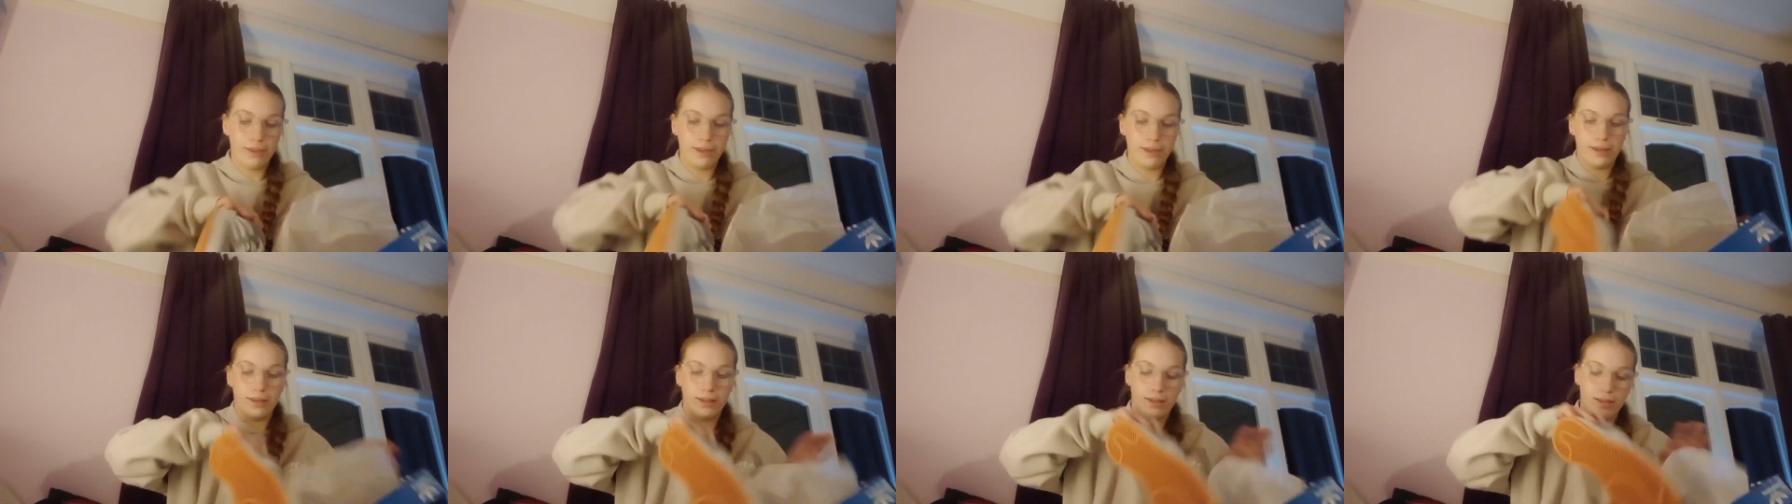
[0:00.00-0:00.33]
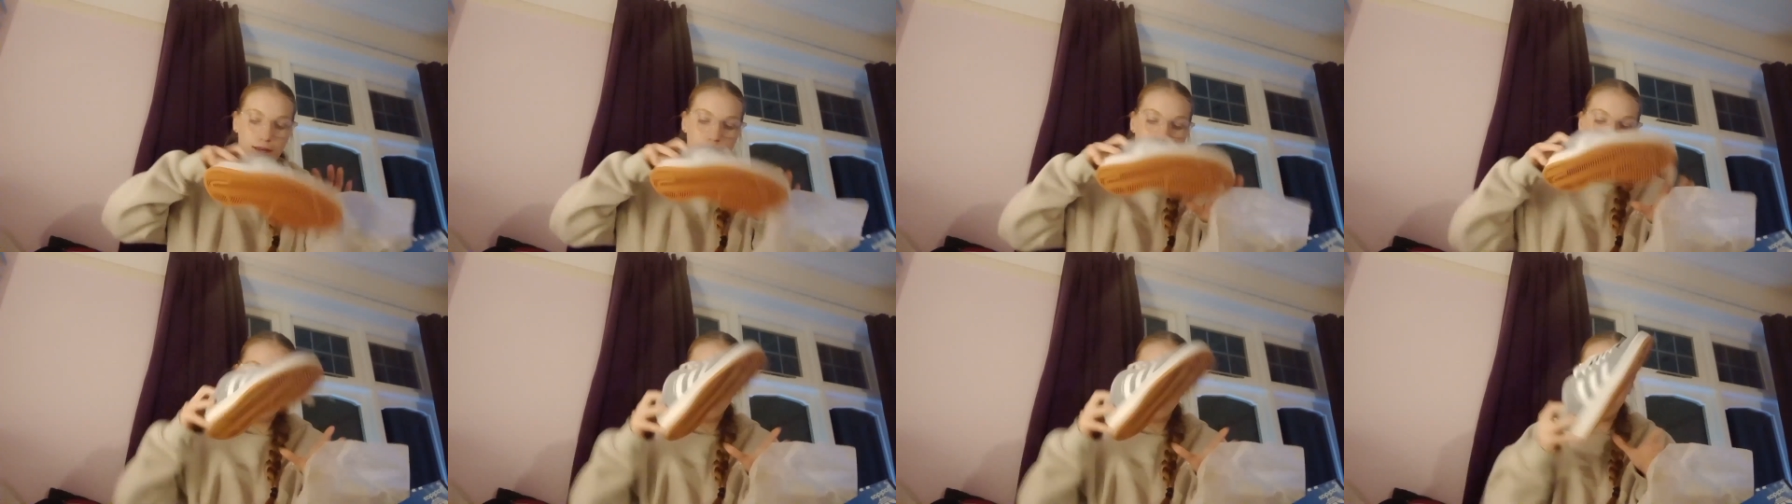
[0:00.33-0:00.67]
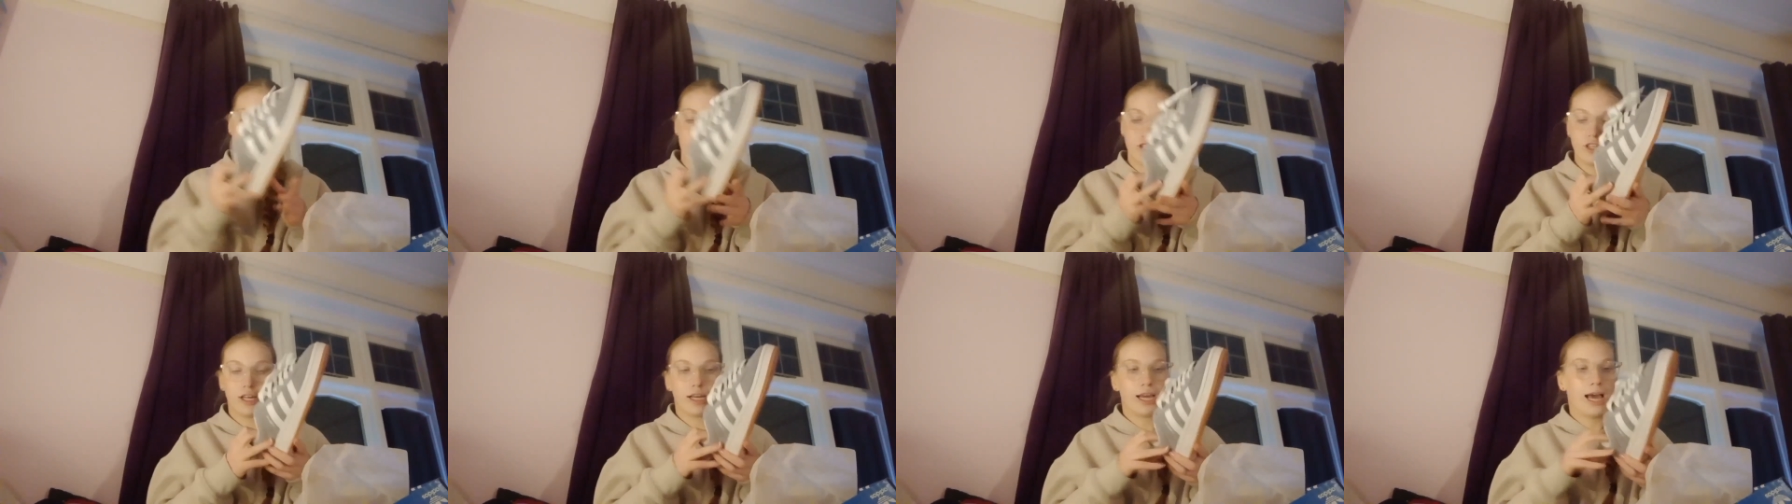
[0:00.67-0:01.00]
the,
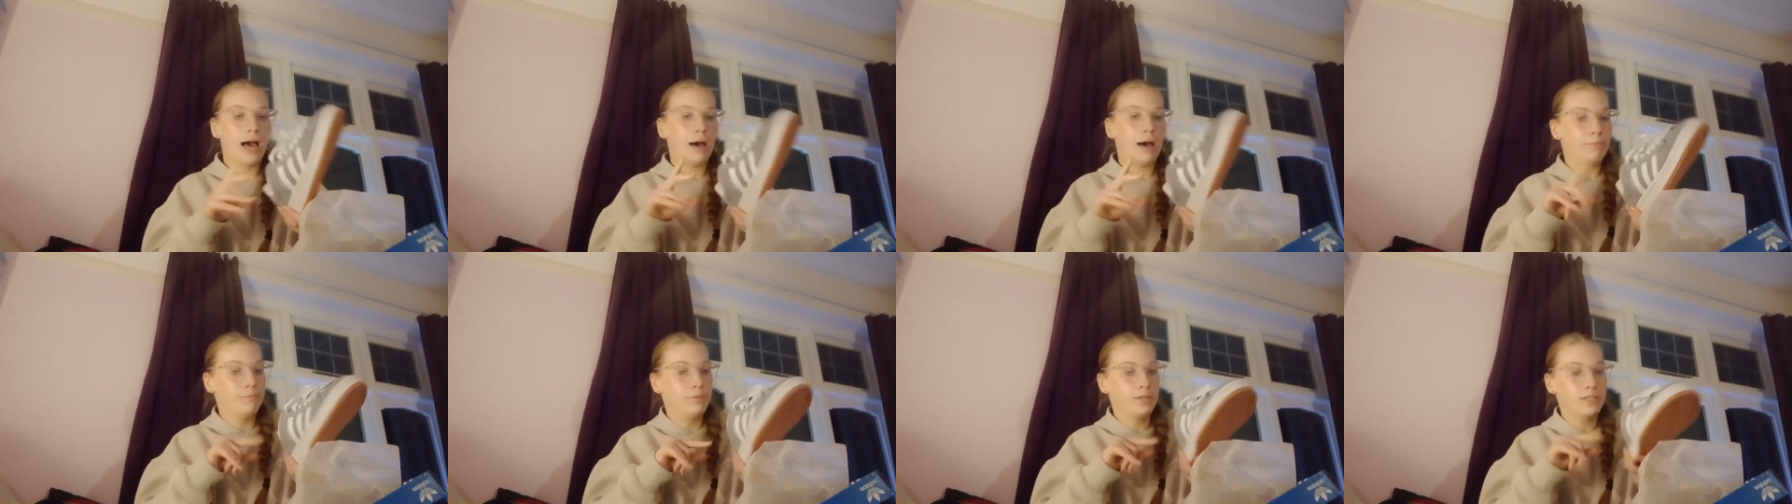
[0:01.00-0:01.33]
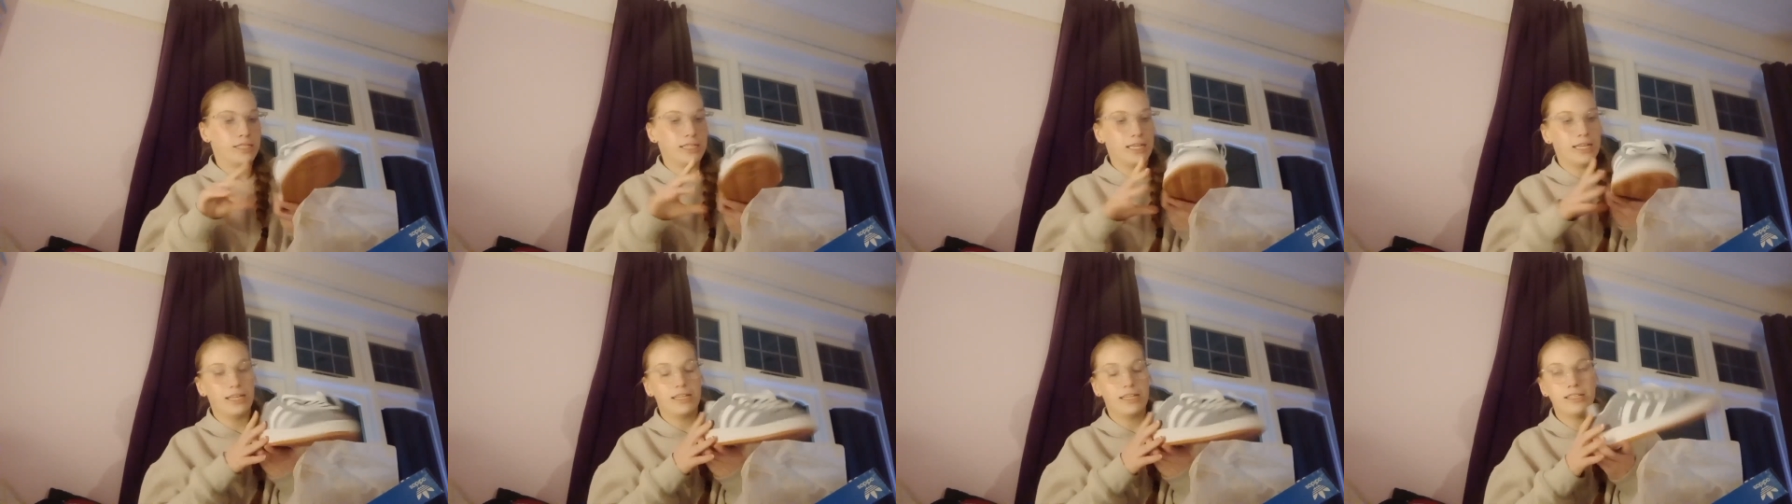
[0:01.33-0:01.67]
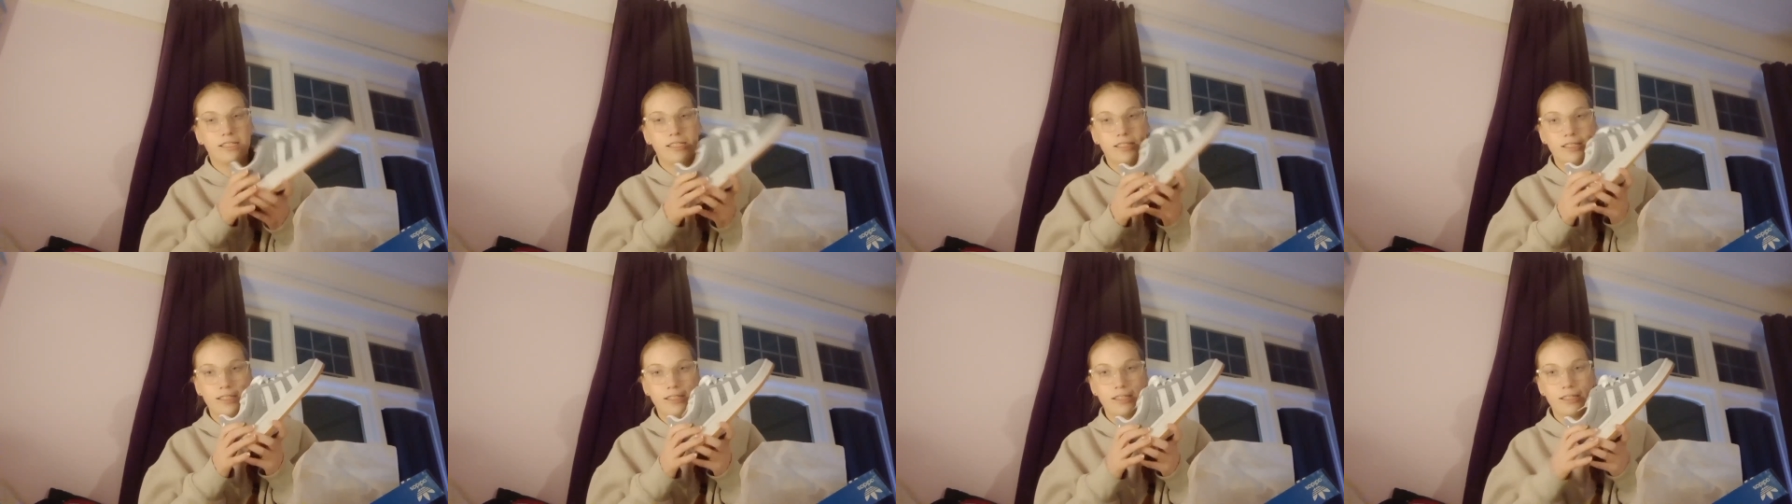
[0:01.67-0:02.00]
just the
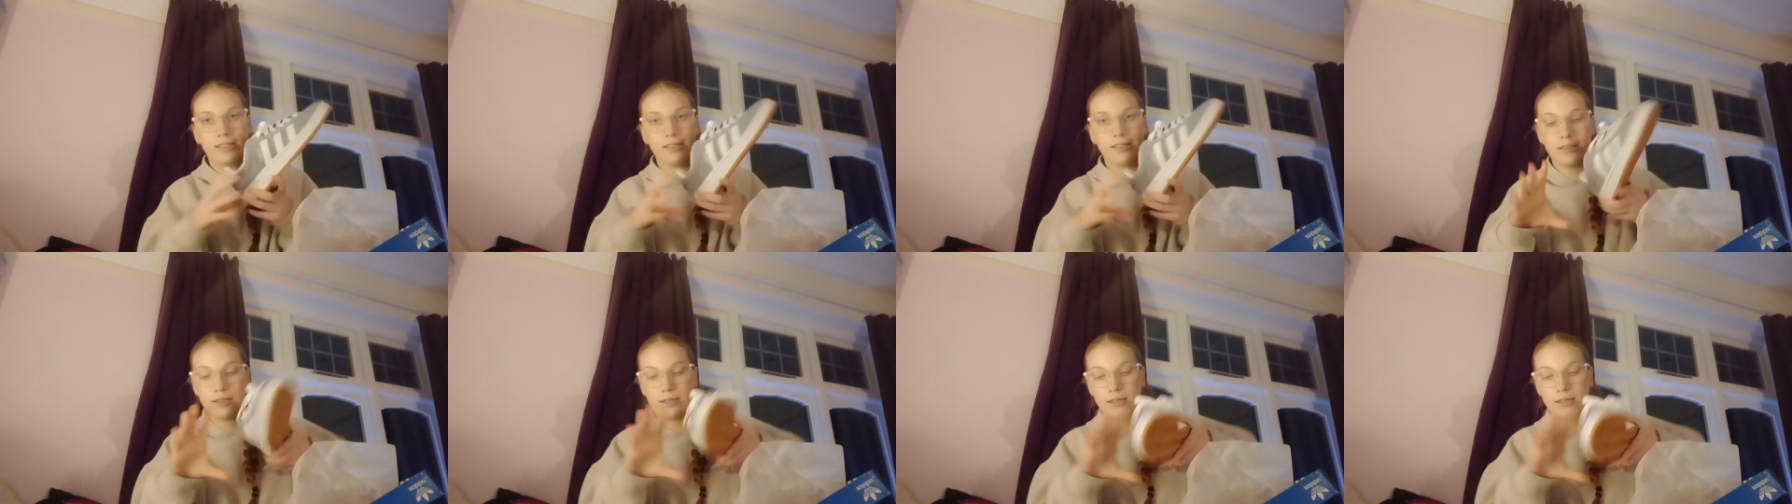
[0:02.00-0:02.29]
campuses.